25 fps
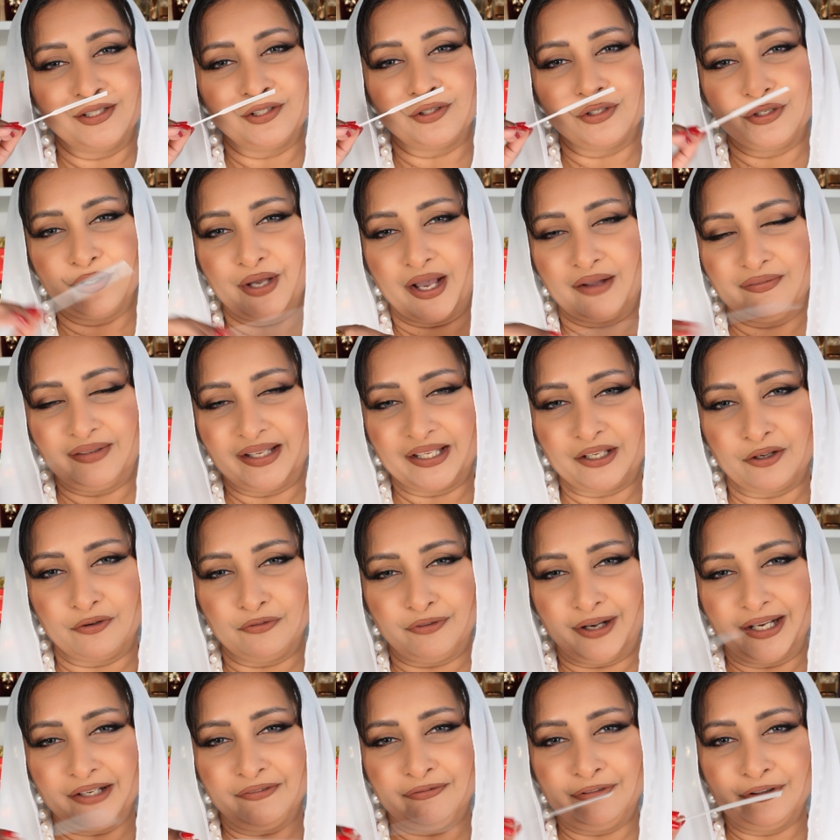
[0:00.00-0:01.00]
So you have like your
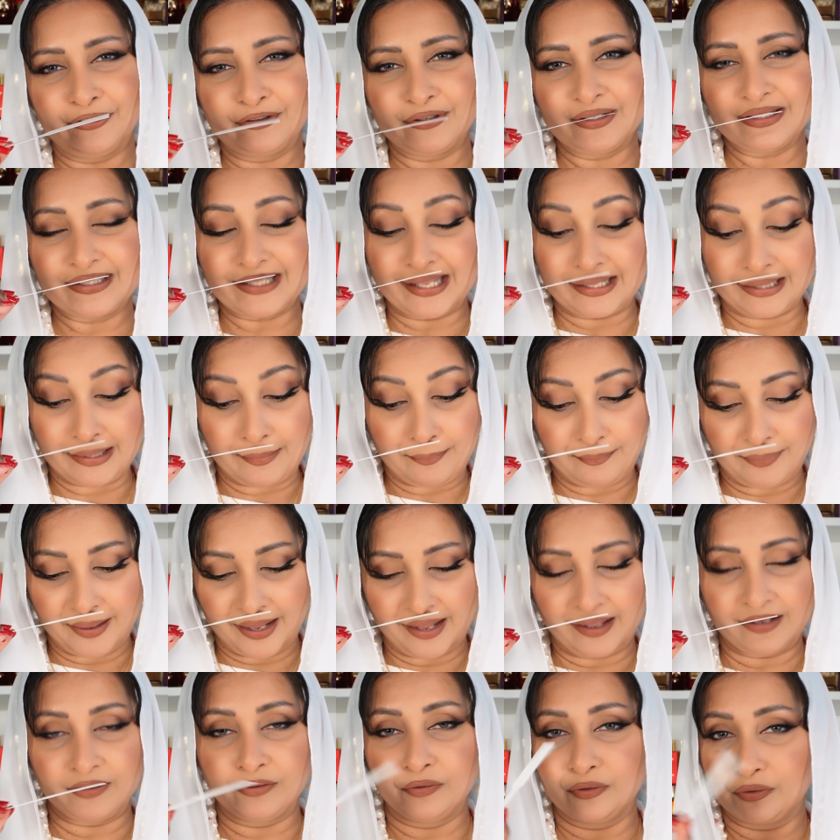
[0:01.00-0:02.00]
white florals and the
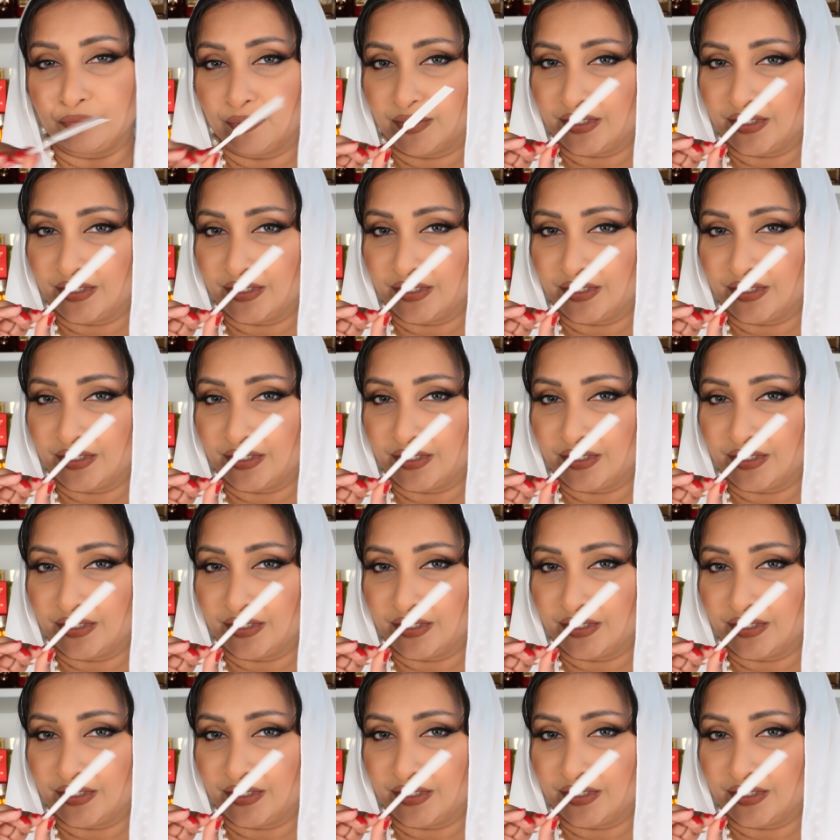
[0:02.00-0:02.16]
pear note,